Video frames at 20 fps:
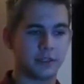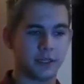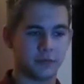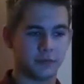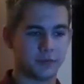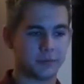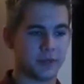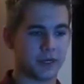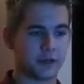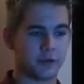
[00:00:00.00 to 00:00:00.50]
Tell
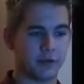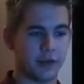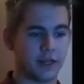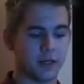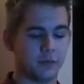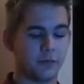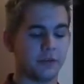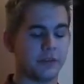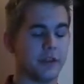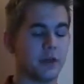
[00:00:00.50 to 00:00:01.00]
them to pick a
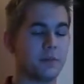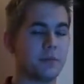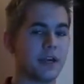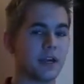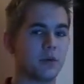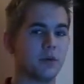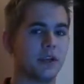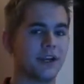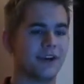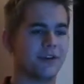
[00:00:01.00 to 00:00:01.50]
random one. They'll
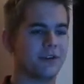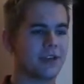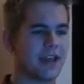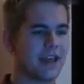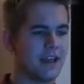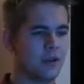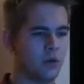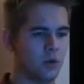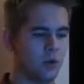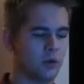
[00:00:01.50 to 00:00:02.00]
pick one out
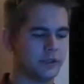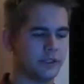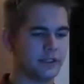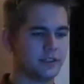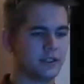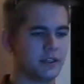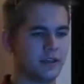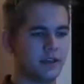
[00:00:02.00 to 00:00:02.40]
and hold it.